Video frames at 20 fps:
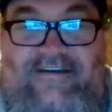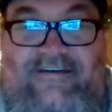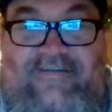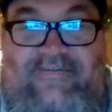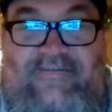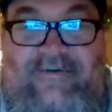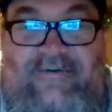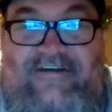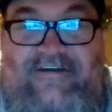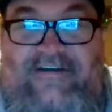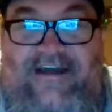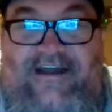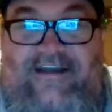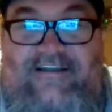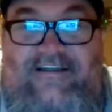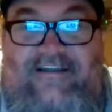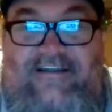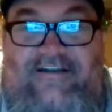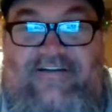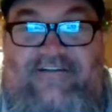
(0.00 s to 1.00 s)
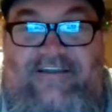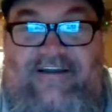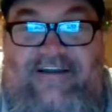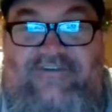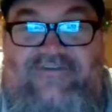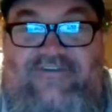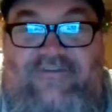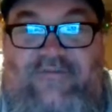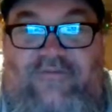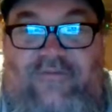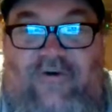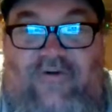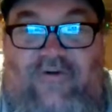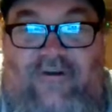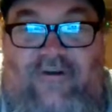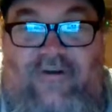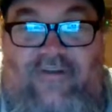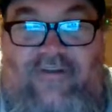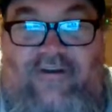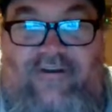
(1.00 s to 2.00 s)
Put a tiny little electrical motor
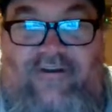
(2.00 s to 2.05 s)
in there.